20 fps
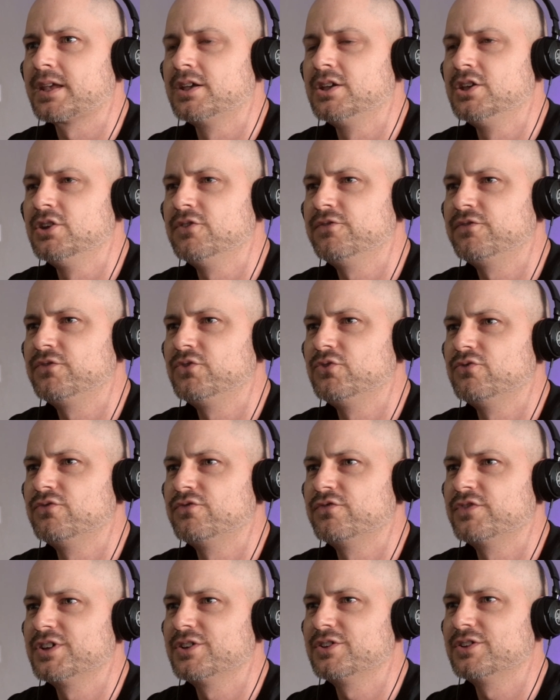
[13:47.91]
If you
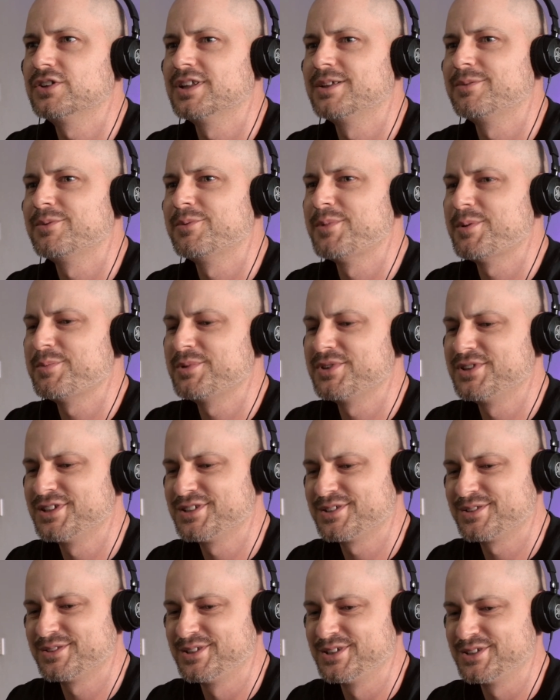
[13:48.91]
feel, I remember
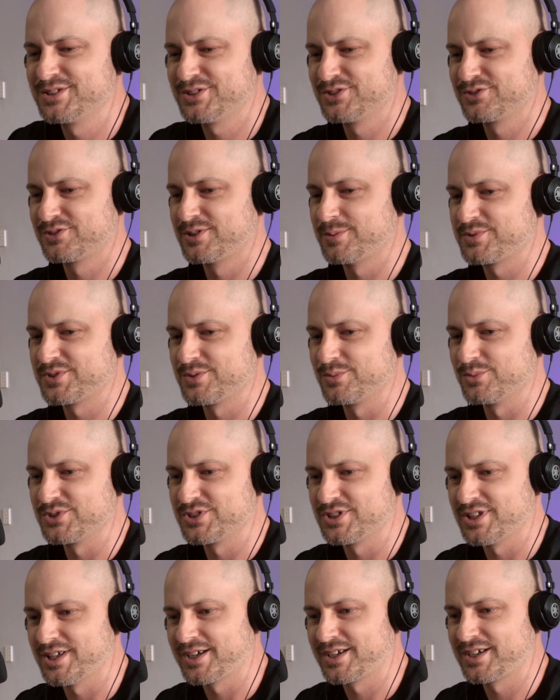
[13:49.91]
this description
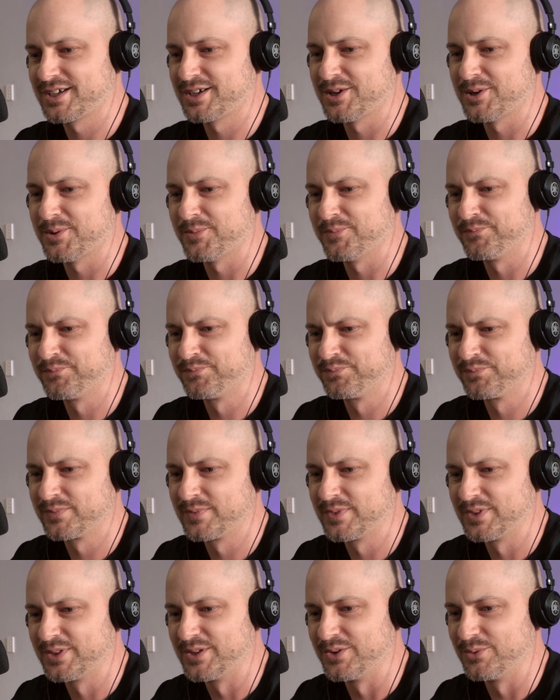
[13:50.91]
was like
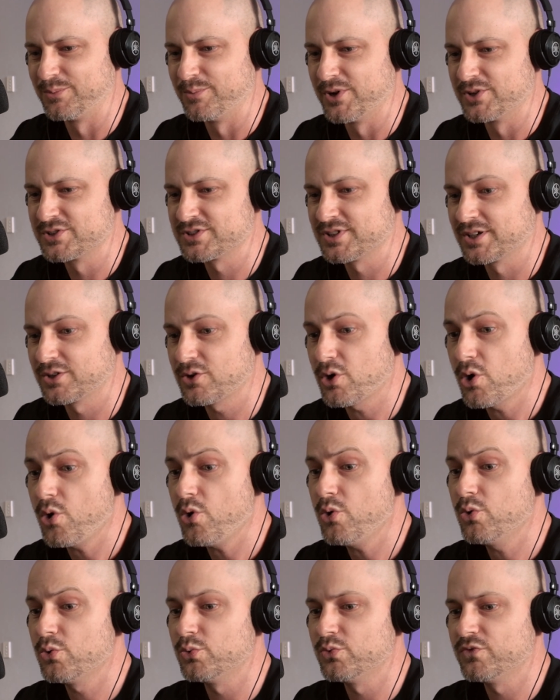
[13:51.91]
the most like,
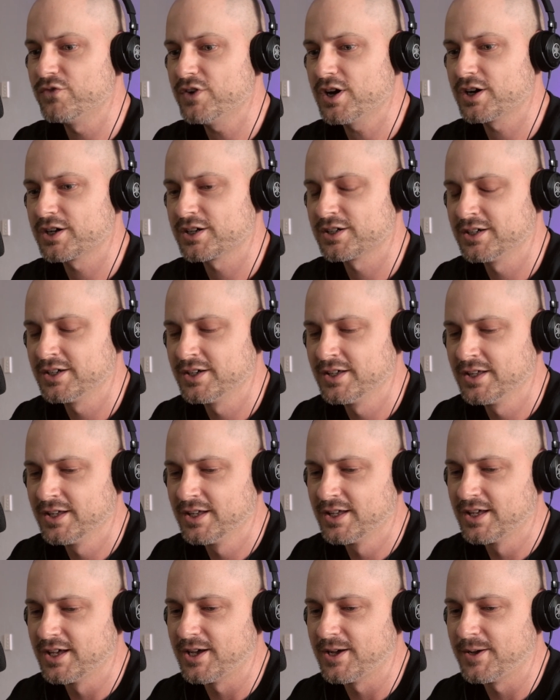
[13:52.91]
oh fuck,
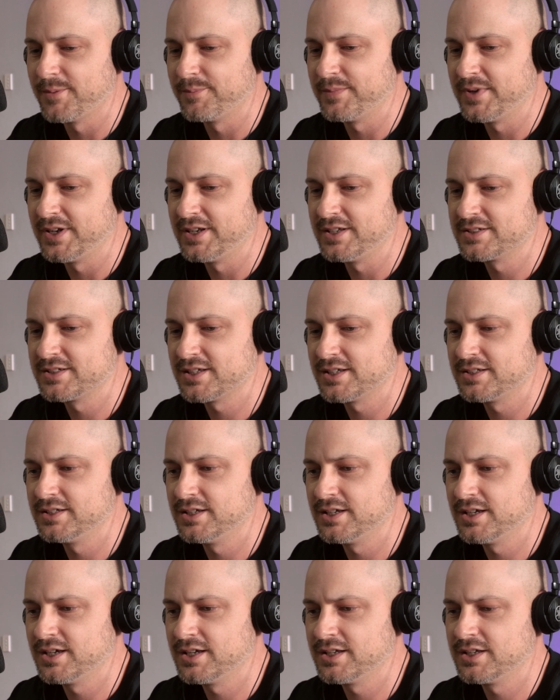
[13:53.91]
and he said,
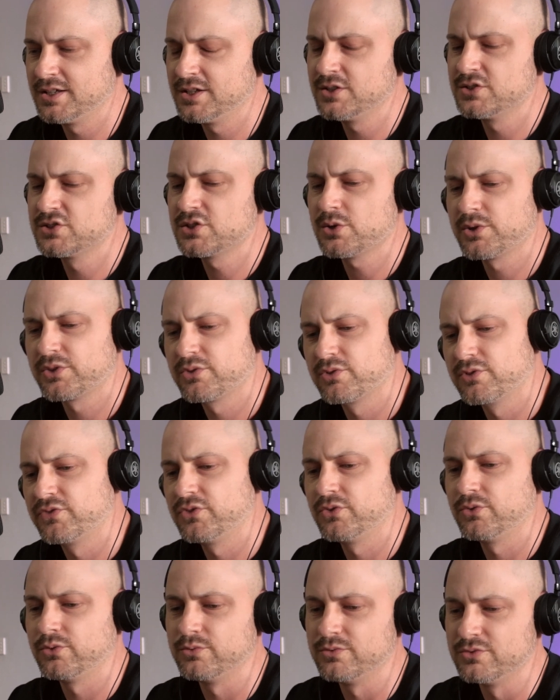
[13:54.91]
he's going through a
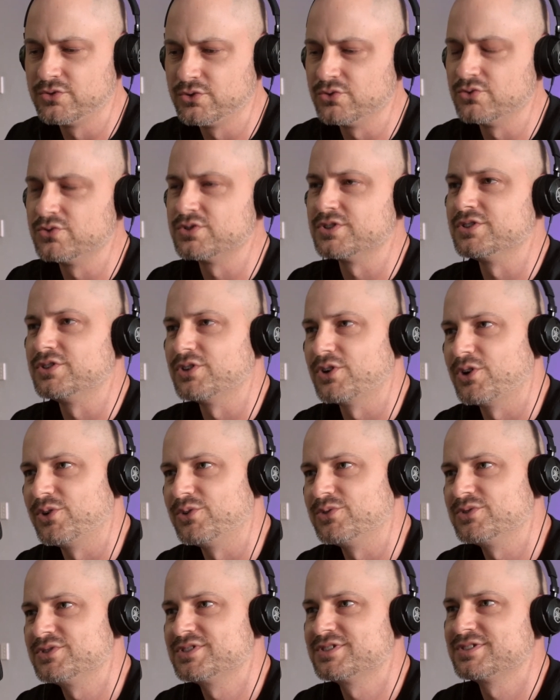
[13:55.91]
few do's and
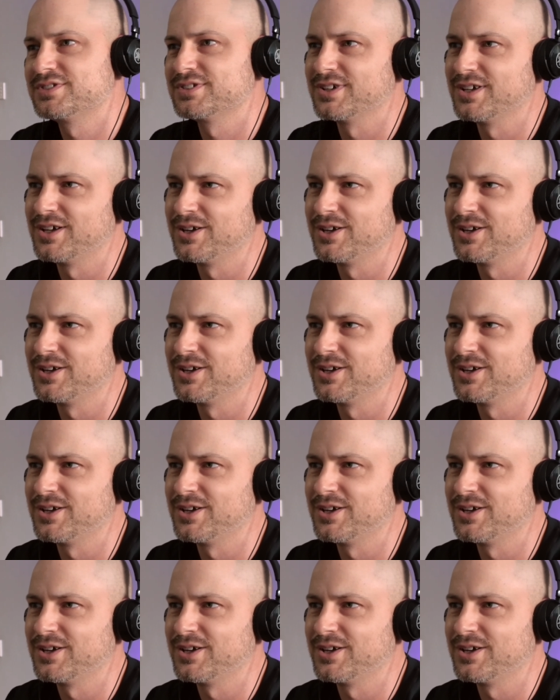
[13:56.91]
don'ts.